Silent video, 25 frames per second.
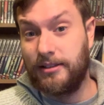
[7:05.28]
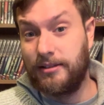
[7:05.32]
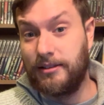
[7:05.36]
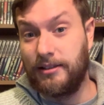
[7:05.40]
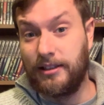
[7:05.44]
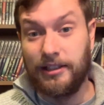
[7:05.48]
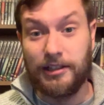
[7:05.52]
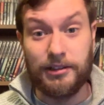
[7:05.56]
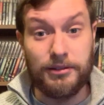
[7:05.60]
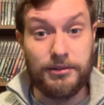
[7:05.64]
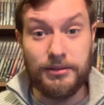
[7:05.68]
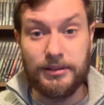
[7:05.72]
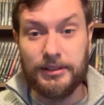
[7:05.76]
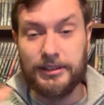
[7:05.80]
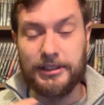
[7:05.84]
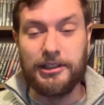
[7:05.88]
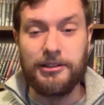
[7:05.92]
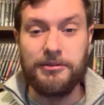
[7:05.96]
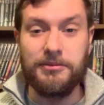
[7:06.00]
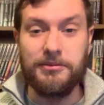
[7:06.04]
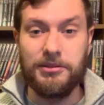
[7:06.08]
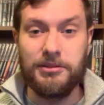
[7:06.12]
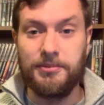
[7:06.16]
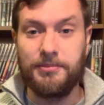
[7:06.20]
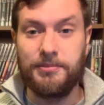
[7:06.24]
in the old
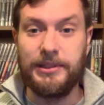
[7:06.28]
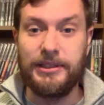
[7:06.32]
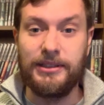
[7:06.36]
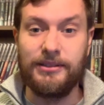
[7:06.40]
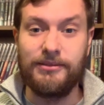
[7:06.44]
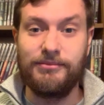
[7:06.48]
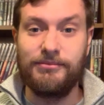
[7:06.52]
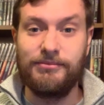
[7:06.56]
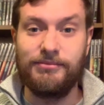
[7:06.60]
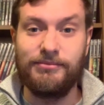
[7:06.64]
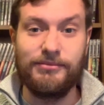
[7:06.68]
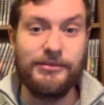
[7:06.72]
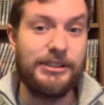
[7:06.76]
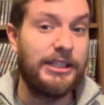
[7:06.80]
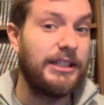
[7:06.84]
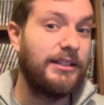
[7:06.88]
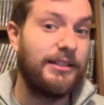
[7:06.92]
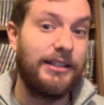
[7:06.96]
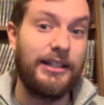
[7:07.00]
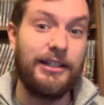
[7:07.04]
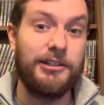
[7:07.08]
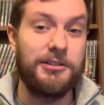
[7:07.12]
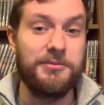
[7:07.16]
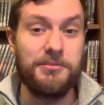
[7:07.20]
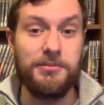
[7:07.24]
sculpt, but didn't
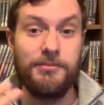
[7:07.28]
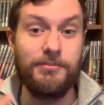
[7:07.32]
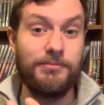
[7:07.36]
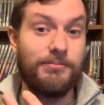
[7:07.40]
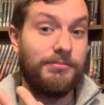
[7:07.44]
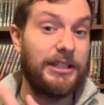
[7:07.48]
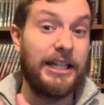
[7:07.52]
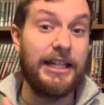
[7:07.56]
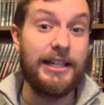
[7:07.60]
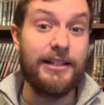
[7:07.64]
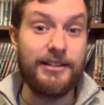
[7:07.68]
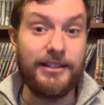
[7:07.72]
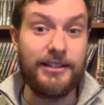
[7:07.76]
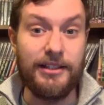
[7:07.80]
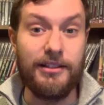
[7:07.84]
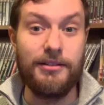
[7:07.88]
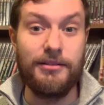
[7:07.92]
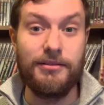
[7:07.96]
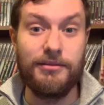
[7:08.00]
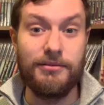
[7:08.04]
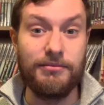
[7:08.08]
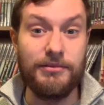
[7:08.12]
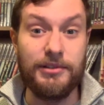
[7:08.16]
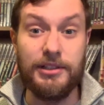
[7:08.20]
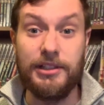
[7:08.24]
get updated
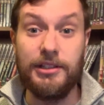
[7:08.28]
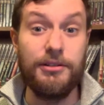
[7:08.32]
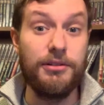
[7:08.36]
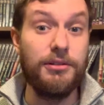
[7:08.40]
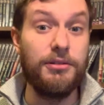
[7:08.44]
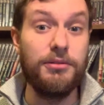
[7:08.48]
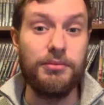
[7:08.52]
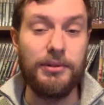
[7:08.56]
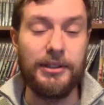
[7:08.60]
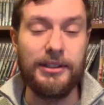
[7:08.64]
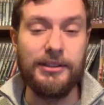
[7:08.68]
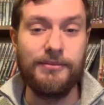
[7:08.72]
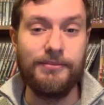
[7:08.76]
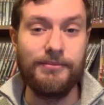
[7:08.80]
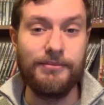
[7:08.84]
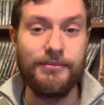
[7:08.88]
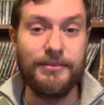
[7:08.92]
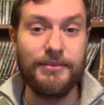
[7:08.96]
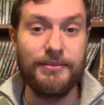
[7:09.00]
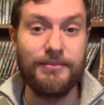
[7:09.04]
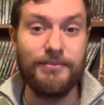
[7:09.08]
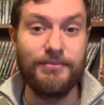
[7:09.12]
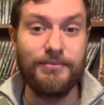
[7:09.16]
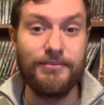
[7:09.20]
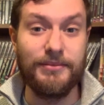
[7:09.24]
with the new one.
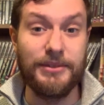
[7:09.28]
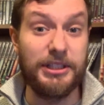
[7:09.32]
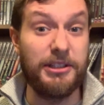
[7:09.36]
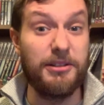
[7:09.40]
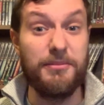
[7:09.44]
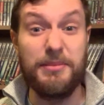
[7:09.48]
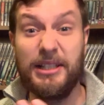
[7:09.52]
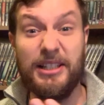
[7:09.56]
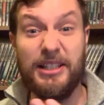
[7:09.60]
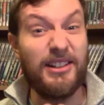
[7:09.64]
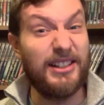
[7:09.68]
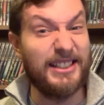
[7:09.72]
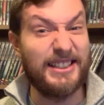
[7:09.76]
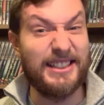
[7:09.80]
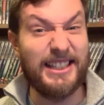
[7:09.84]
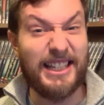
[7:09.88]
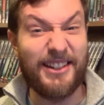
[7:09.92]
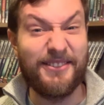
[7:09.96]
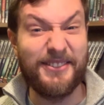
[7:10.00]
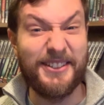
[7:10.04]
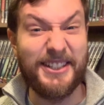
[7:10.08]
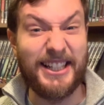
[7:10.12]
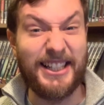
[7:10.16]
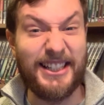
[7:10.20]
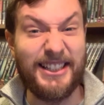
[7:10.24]
So it'd be nice to
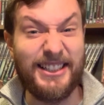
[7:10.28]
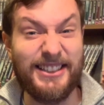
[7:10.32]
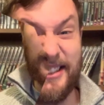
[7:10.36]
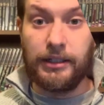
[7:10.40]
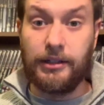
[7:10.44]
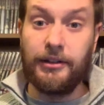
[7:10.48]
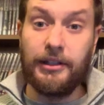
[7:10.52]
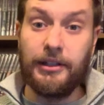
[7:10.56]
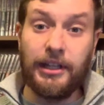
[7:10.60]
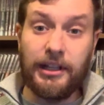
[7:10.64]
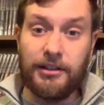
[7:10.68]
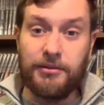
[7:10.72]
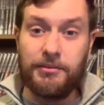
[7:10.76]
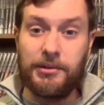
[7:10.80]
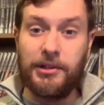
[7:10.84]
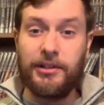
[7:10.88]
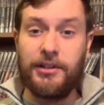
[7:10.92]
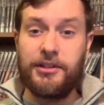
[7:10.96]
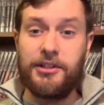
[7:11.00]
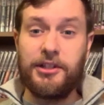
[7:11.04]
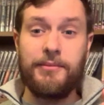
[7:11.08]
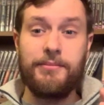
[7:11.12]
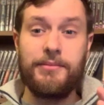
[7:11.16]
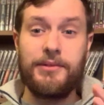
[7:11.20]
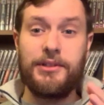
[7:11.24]
have that. Okay, we're going to
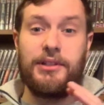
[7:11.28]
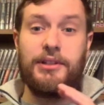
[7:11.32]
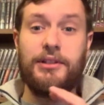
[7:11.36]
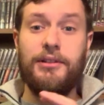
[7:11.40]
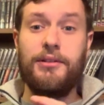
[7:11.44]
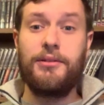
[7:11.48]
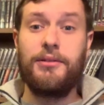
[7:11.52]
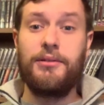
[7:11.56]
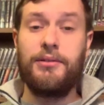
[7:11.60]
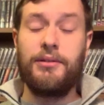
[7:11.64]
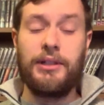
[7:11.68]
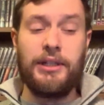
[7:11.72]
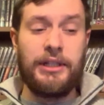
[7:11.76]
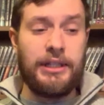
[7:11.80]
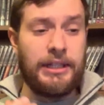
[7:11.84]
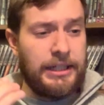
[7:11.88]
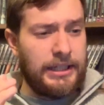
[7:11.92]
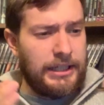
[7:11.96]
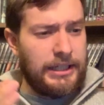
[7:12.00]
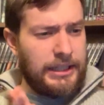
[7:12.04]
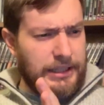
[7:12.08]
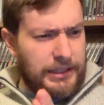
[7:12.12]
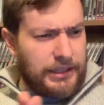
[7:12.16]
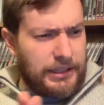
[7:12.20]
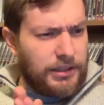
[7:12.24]
jump to
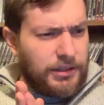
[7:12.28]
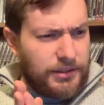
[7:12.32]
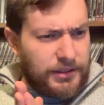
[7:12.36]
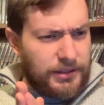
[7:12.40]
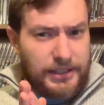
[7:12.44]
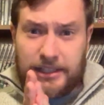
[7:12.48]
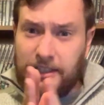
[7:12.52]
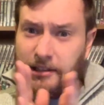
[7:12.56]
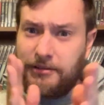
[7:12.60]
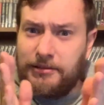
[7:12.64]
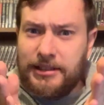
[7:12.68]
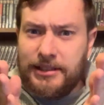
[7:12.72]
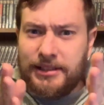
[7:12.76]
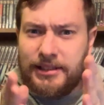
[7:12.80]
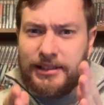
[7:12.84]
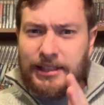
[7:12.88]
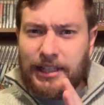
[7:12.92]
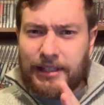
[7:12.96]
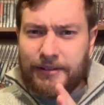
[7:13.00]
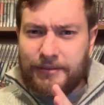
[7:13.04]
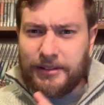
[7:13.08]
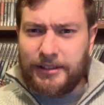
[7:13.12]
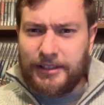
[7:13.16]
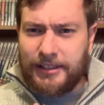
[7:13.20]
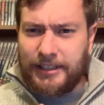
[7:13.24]
Series
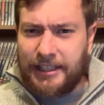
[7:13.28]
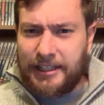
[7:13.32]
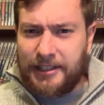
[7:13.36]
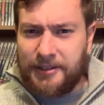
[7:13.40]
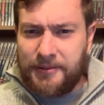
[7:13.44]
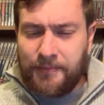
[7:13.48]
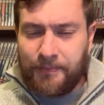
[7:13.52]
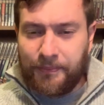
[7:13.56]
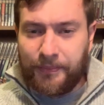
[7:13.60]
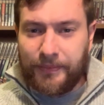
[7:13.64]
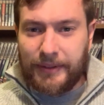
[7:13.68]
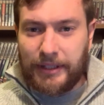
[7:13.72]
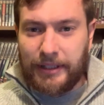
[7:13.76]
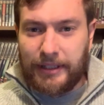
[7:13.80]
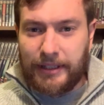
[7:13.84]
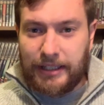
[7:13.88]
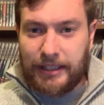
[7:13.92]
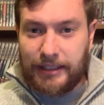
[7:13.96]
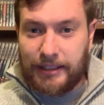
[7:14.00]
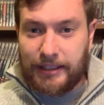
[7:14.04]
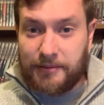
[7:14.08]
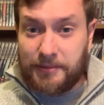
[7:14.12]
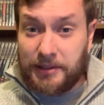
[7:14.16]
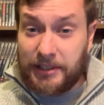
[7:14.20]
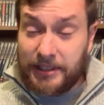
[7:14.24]
7 now.
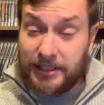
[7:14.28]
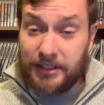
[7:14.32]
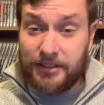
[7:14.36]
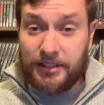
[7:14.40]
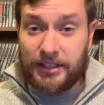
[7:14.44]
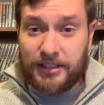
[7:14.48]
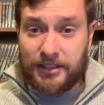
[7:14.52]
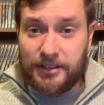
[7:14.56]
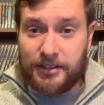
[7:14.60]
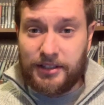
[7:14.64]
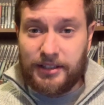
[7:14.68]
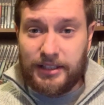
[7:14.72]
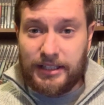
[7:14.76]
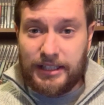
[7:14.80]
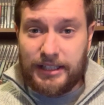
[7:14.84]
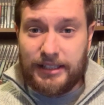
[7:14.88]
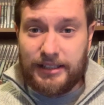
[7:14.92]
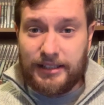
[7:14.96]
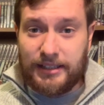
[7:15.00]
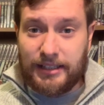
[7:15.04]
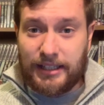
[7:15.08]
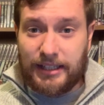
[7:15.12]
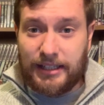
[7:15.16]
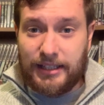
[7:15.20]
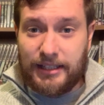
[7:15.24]
Now, my suggestion
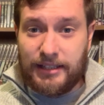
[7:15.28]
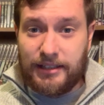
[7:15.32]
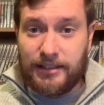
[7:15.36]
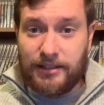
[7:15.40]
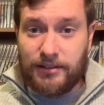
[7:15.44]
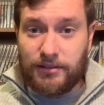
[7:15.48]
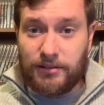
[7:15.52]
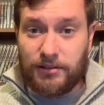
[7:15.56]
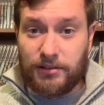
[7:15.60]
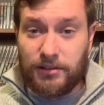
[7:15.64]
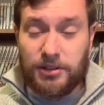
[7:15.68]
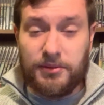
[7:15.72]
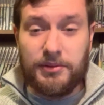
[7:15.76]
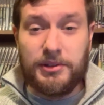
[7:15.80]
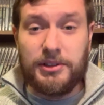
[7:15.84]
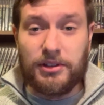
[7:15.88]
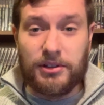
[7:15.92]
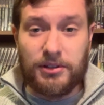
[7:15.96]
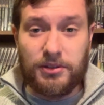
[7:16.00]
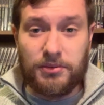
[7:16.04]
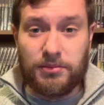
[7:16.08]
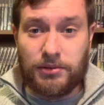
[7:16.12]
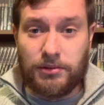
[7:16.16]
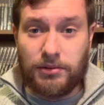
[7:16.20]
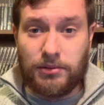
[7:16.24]
is a Oswin
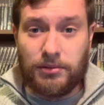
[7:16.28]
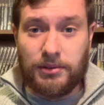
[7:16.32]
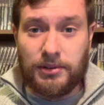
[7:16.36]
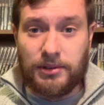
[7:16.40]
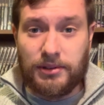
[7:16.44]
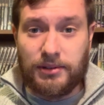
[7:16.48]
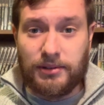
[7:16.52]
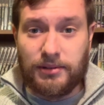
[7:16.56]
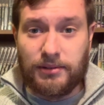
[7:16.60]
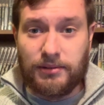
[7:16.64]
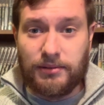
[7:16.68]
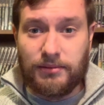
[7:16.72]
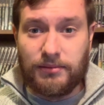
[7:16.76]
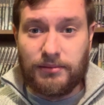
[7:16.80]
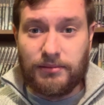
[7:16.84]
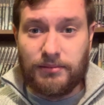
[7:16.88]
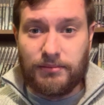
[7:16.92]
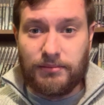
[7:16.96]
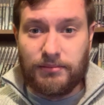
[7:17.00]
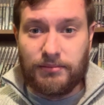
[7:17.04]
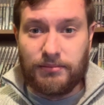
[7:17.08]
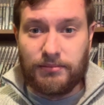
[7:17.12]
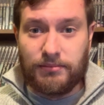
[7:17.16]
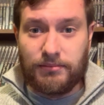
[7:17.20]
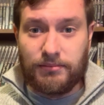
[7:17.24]
Oswald
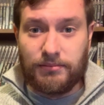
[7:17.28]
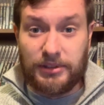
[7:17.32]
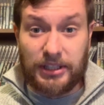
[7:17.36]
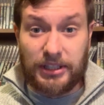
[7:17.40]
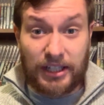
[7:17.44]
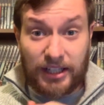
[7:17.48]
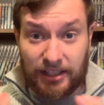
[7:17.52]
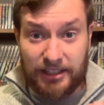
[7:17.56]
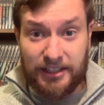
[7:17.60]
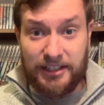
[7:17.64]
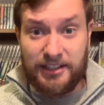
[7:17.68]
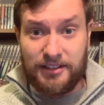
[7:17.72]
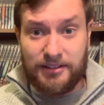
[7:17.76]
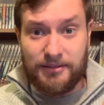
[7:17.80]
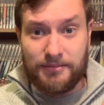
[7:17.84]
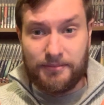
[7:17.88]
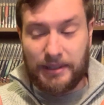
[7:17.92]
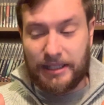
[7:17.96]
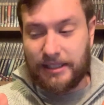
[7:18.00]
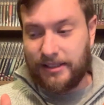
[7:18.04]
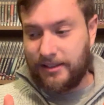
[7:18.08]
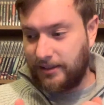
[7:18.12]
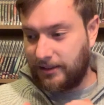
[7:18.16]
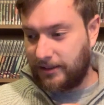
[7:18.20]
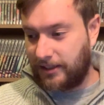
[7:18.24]
Dalek,
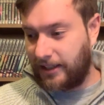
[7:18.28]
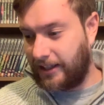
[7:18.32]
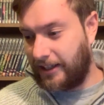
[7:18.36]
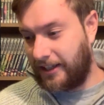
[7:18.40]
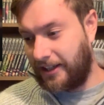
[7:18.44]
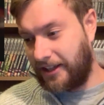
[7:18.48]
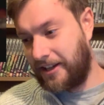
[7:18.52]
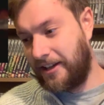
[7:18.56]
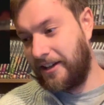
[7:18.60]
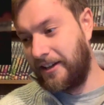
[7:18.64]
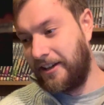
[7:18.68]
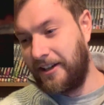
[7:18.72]
basically.